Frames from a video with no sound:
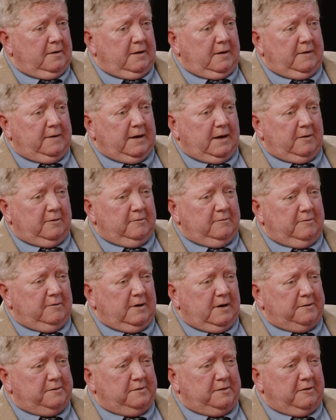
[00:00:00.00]
And that
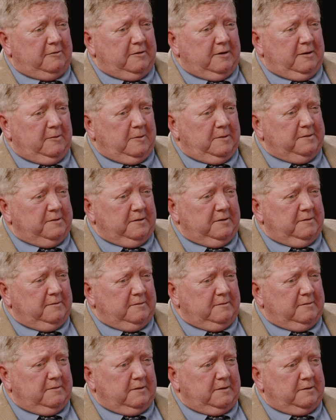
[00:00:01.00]
necessarily wasn't
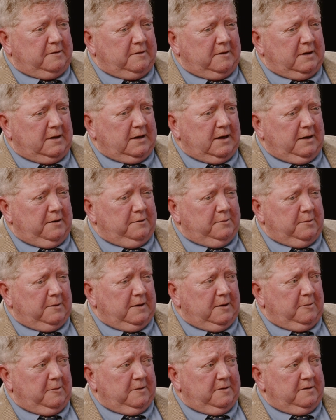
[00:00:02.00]
the case when
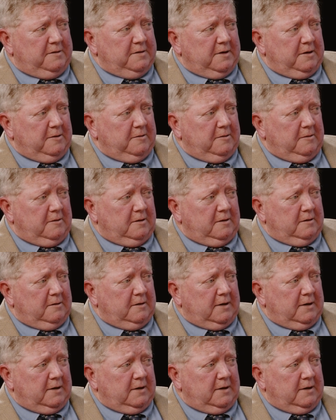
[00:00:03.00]
they were at the town hall. I